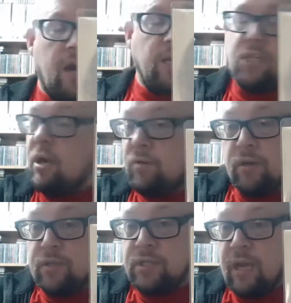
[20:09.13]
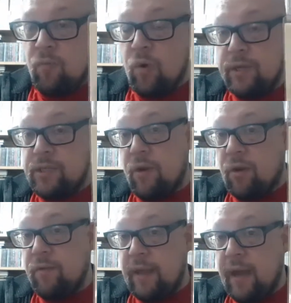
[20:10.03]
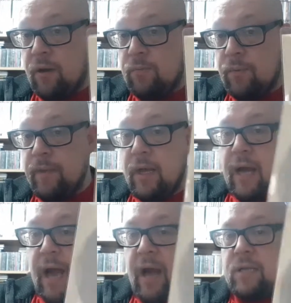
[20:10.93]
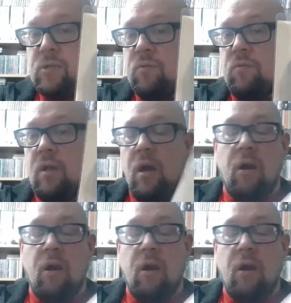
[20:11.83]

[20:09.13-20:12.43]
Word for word: I don't understand why it's not on the album at all.